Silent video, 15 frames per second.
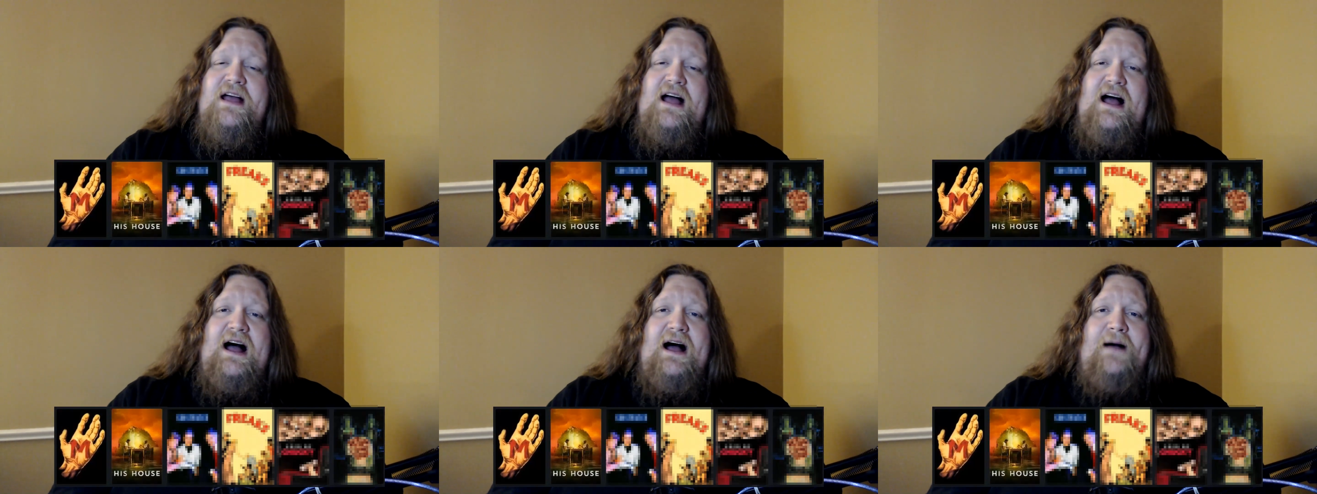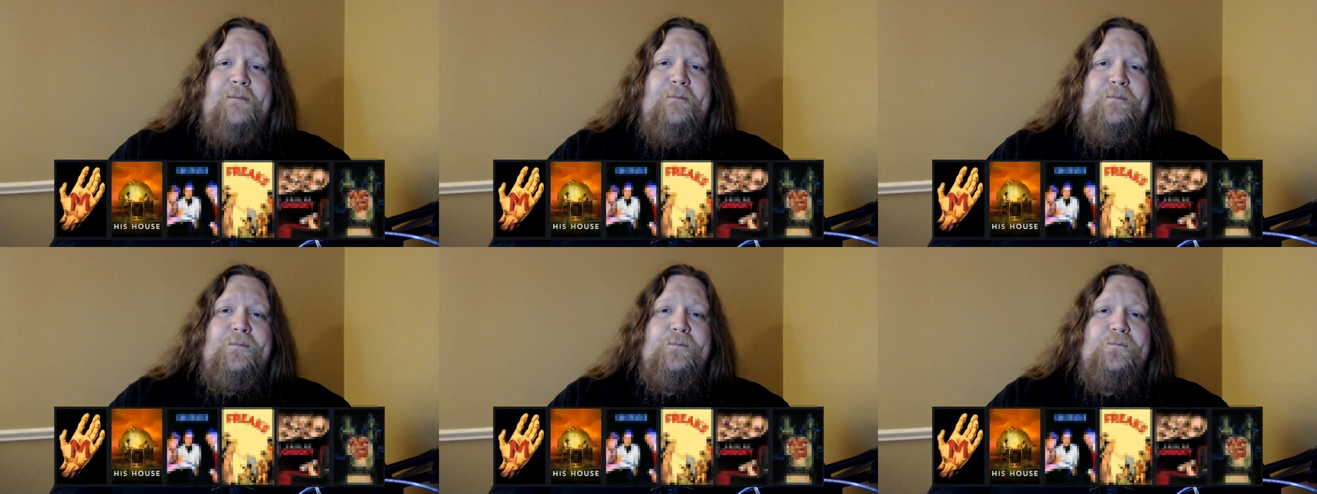
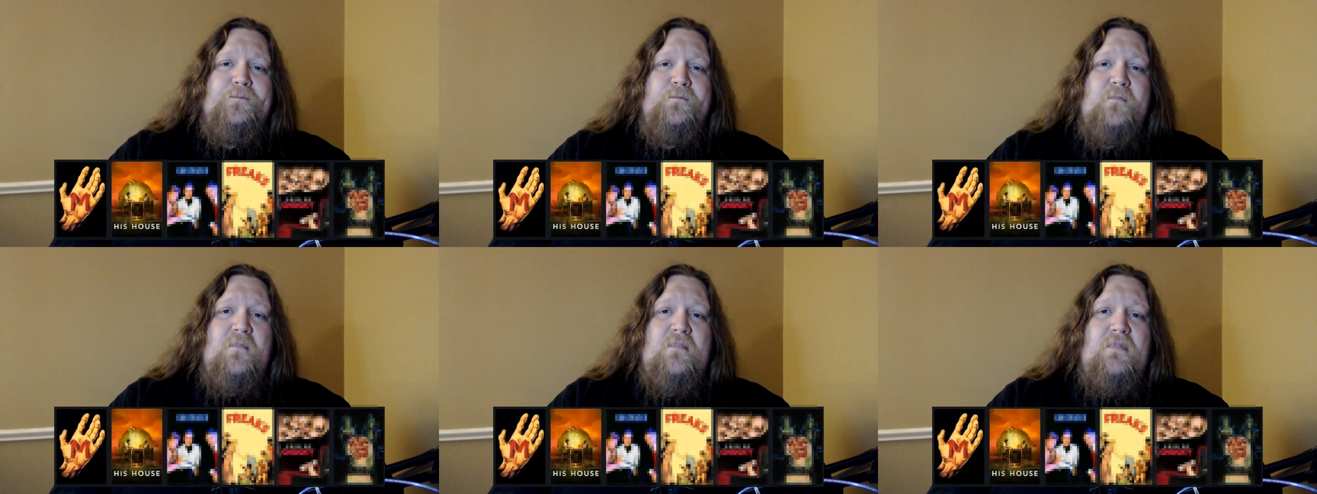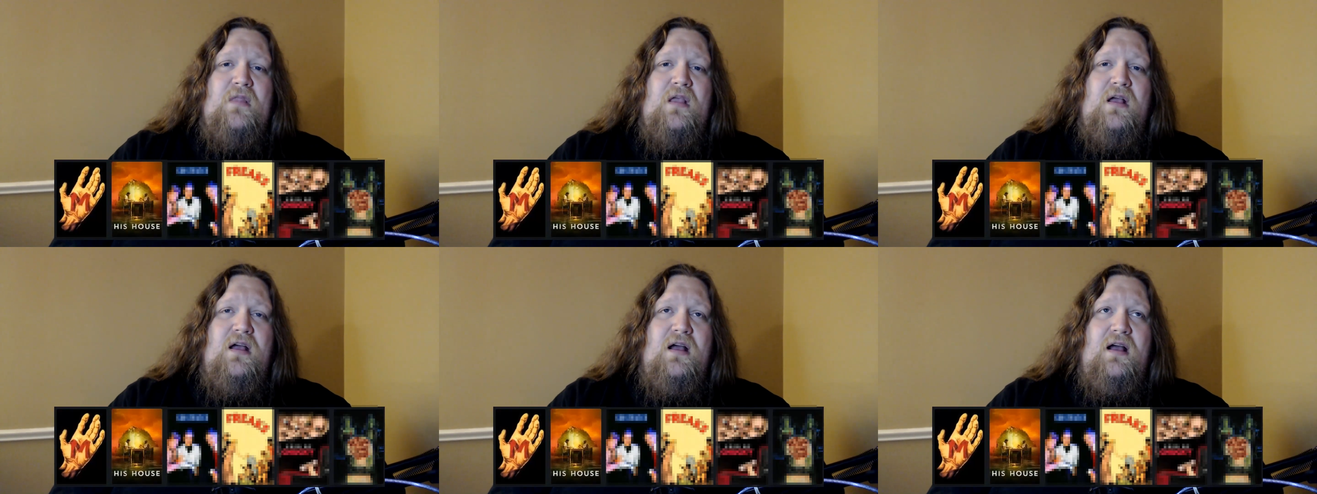on
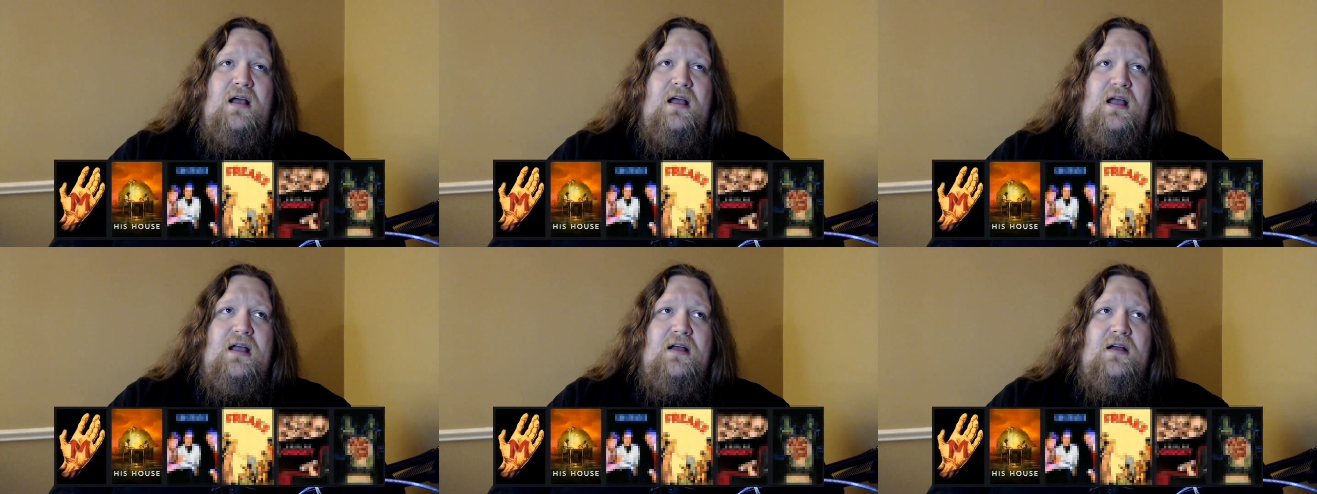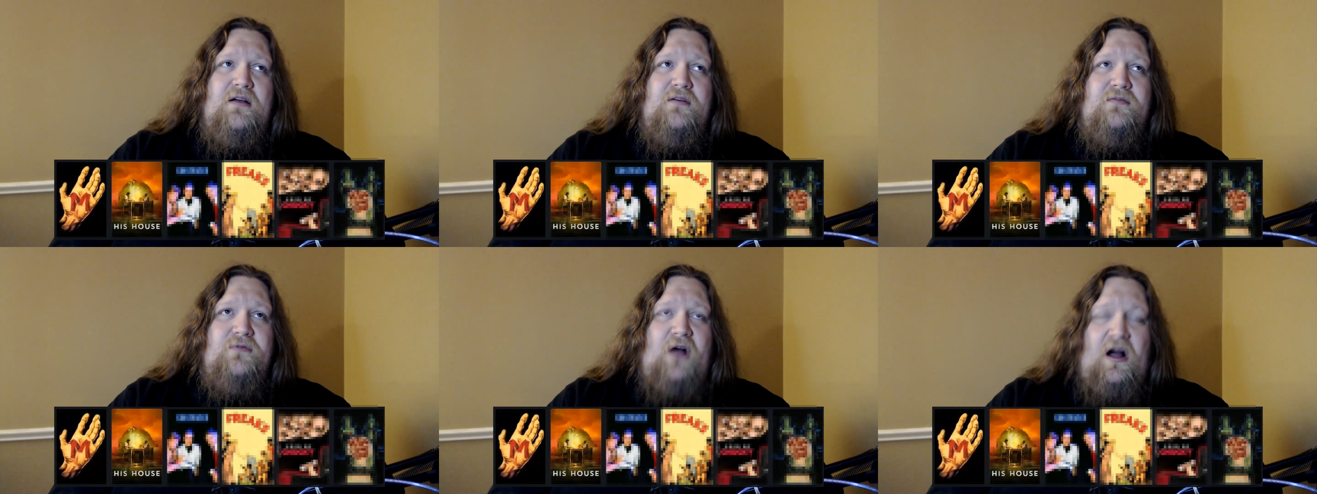
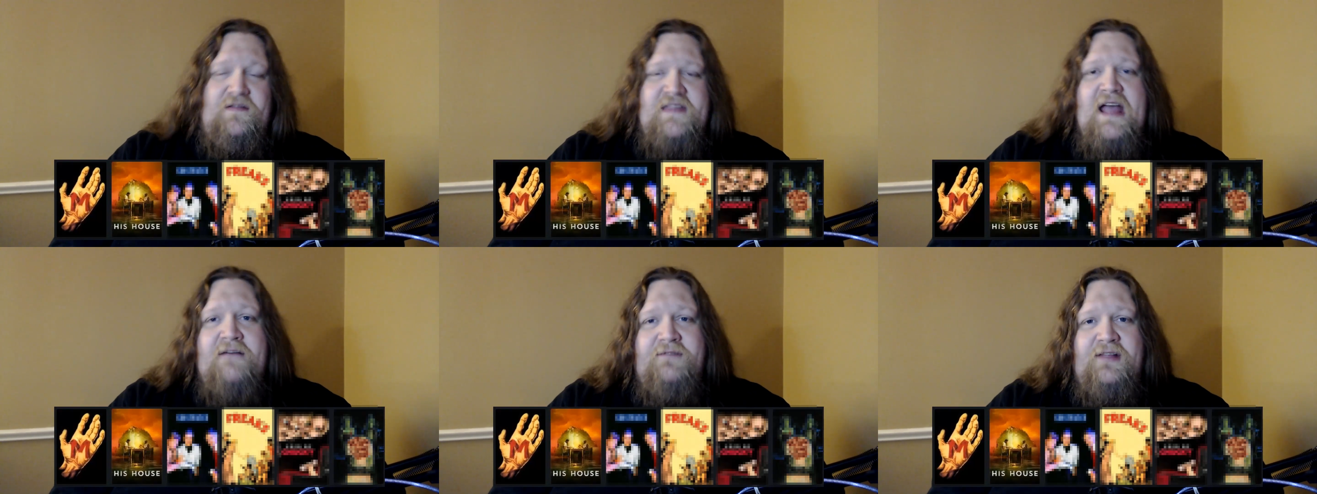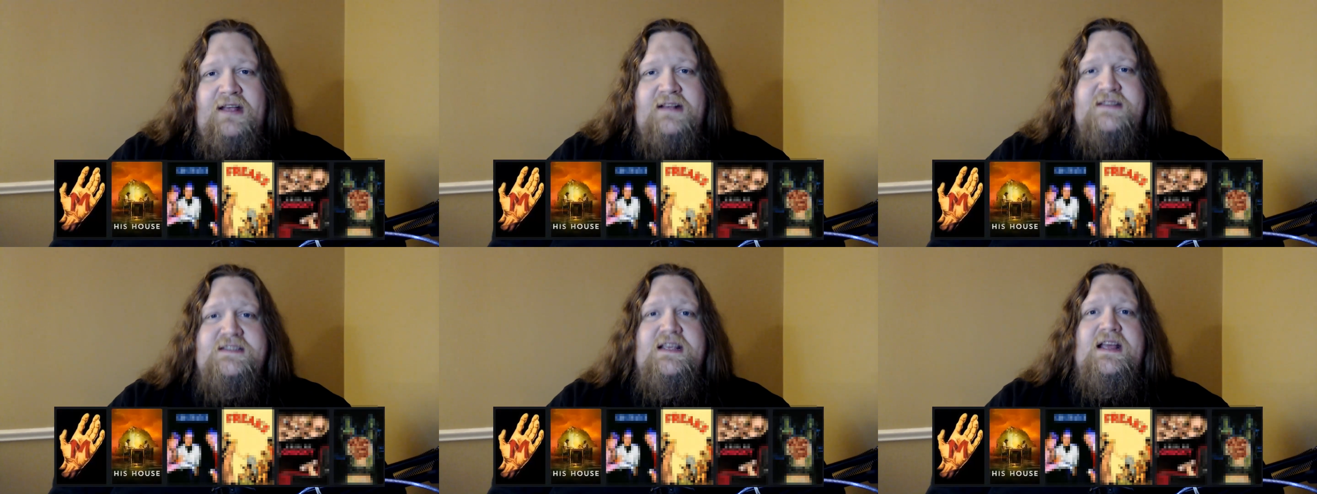Netflix.